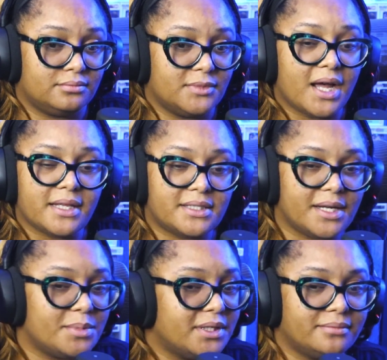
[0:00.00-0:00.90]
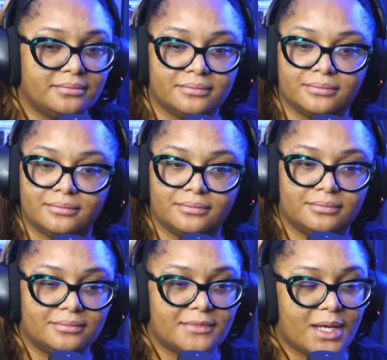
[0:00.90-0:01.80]
God damn it.
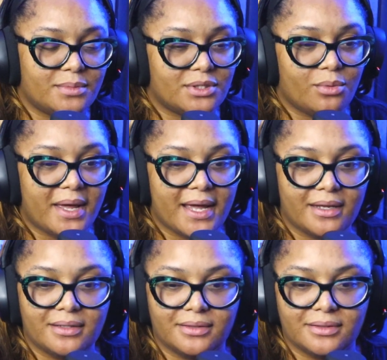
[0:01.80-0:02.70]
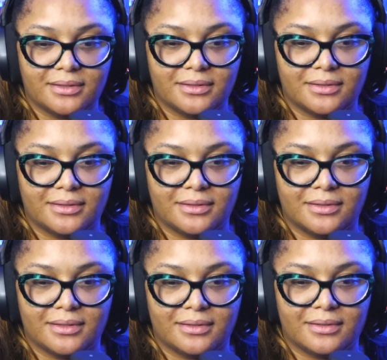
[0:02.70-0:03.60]
I'm so mad.
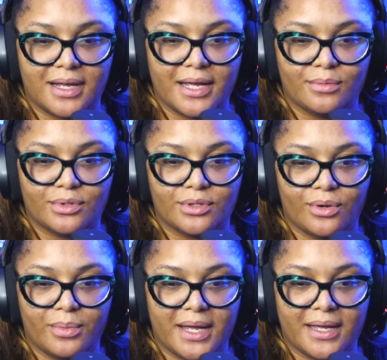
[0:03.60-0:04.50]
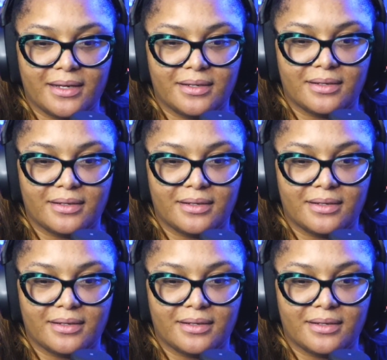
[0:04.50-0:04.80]
I am so mad.